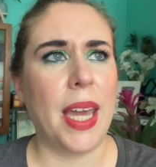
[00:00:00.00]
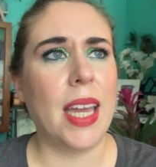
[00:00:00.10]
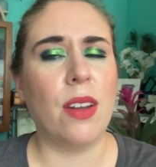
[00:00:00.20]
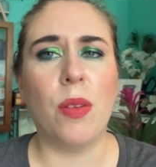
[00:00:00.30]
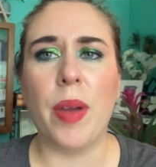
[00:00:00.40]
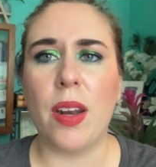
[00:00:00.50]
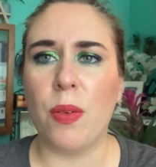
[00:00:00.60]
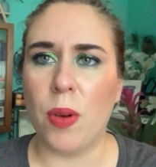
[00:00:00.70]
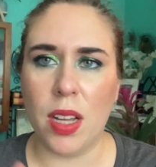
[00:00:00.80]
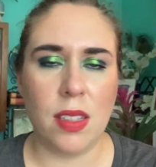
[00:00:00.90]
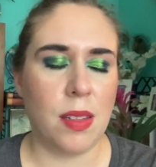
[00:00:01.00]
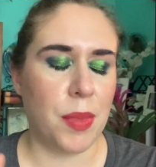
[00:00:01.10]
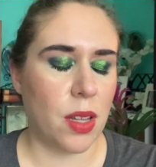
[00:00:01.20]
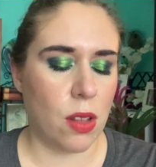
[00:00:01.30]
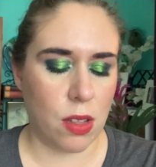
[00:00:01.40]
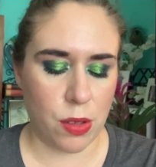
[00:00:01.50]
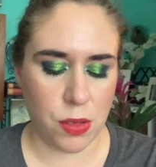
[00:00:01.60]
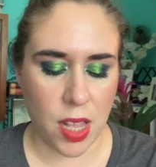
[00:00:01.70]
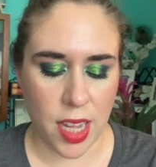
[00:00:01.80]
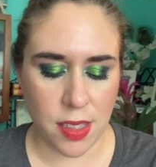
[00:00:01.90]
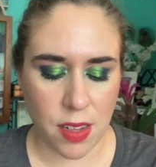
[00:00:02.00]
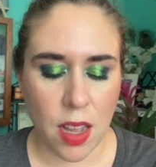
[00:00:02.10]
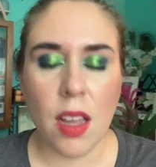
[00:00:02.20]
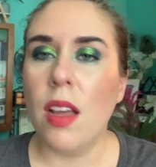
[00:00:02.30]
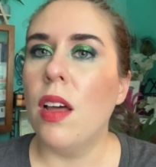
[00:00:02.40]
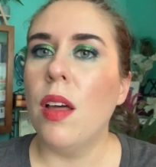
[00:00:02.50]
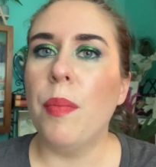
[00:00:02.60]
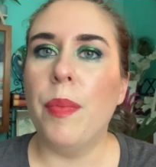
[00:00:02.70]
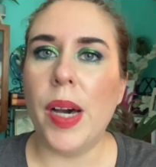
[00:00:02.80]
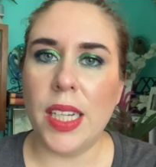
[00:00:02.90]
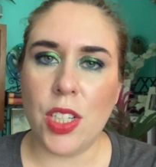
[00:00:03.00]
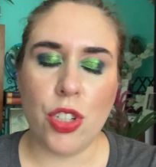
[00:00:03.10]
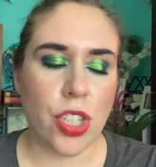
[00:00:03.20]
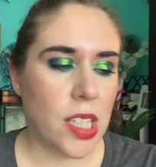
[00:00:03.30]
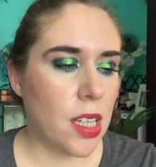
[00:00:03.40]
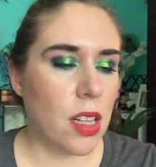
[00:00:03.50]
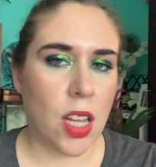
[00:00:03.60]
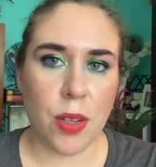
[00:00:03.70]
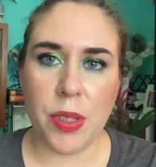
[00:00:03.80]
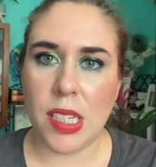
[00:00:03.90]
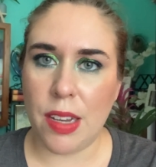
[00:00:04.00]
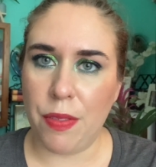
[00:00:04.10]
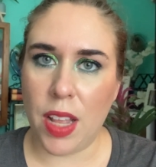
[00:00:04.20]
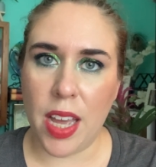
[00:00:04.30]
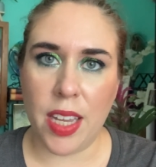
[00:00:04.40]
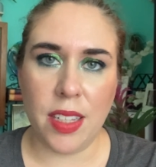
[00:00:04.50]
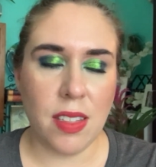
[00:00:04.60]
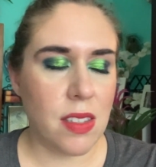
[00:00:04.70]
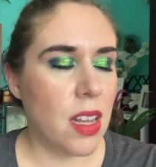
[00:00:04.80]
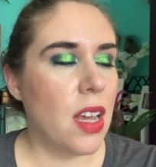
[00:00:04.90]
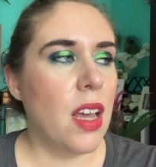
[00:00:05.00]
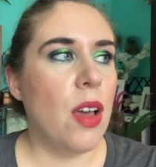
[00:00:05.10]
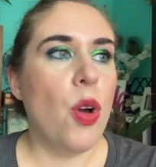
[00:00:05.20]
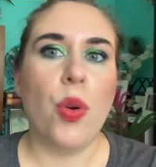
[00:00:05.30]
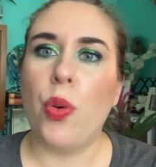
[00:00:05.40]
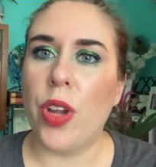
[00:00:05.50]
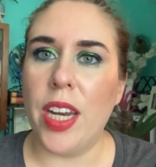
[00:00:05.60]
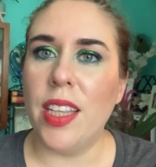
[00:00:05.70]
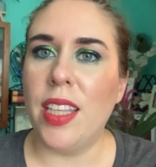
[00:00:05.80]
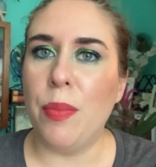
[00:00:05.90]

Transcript: no matter what, something along those lines. But she, along with Steph Lyons, created the